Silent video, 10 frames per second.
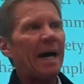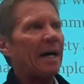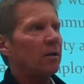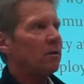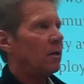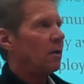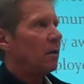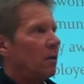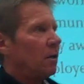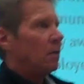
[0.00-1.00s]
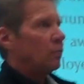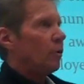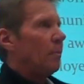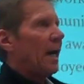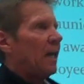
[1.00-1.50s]
battle
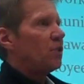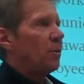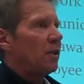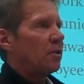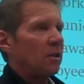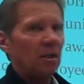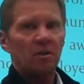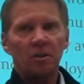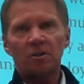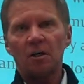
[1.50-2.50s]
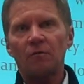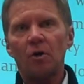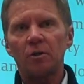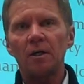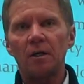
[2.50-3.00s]
with management to get this stuff
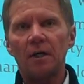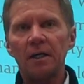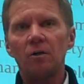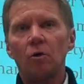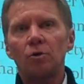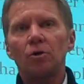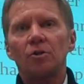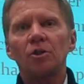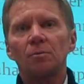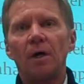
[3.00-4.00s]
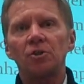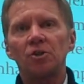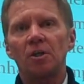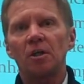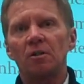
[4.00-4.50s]
all done. I didn't know it took this much
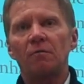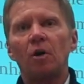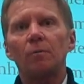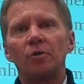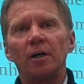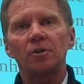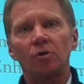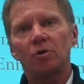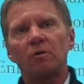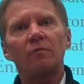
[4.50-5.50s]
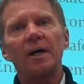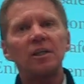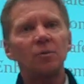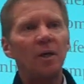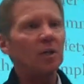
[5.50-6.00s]
to get the fall protection or the
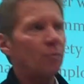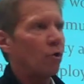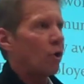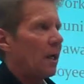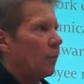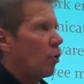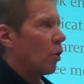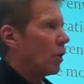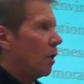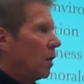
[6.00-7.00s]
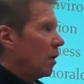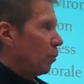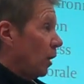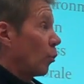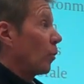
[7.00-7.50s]
confined space program or
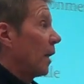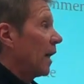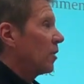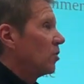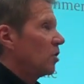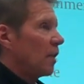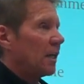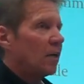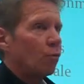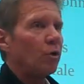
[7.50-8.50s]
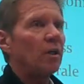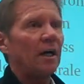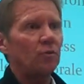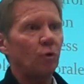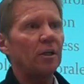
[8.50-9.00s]
bloodborne pathogens. I didn't
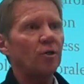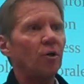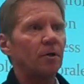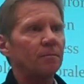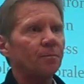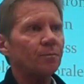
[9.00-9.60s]
realize what it took.